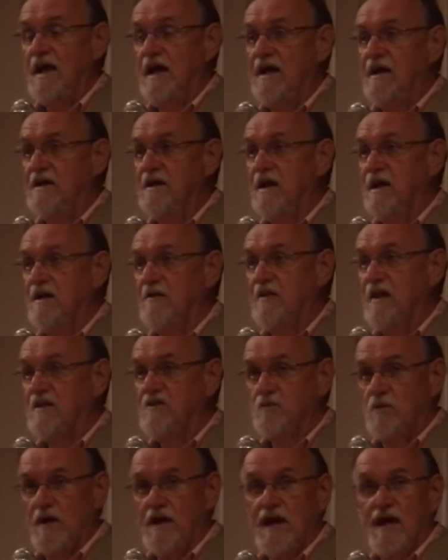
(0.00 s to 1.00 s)
and
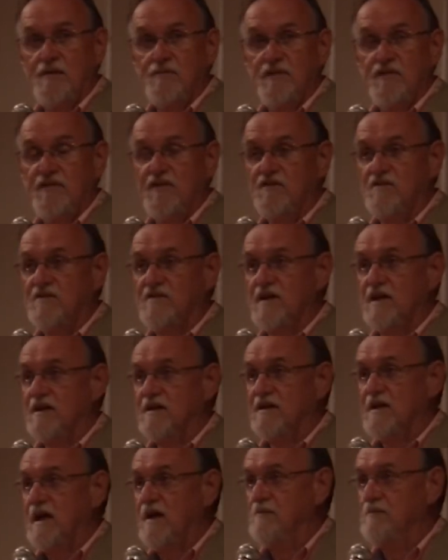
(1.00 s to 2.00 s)
that's why I'm in this
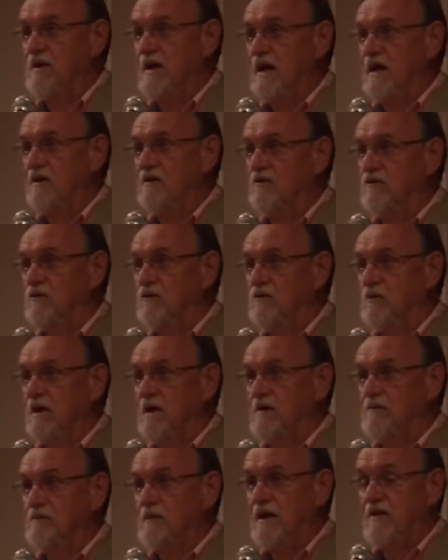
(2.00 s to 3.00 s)
campaign
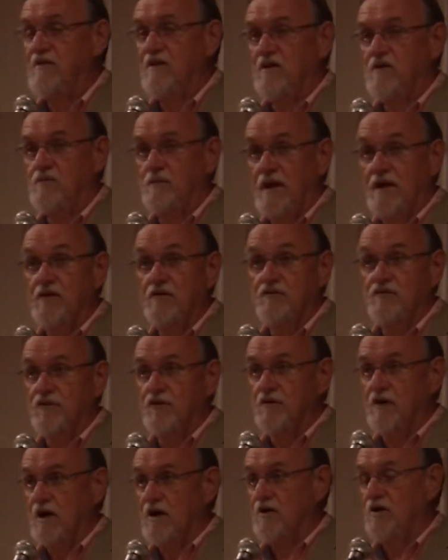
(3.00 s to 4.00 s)
to make things better
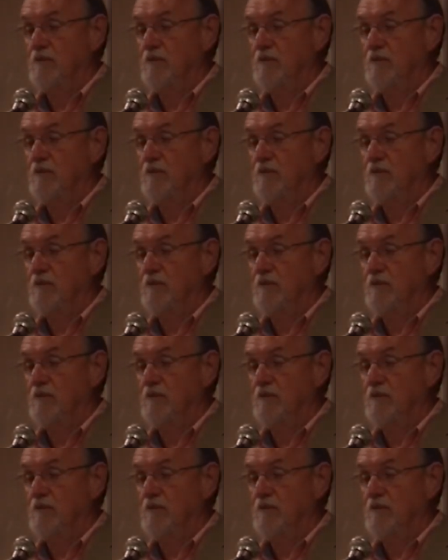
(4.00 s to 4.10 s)
for our